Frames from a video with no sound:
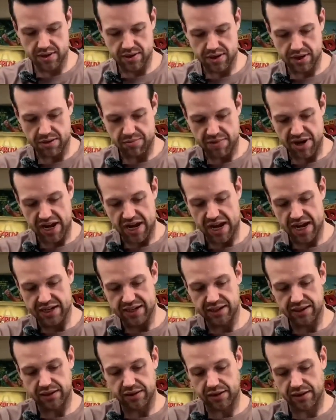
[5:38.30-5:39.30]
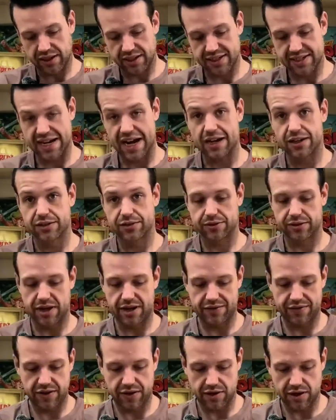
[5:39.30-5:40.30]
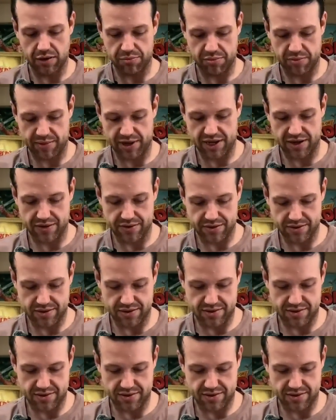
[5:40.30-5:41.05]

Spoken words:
Got my handy little X-Acto knife here helping me out.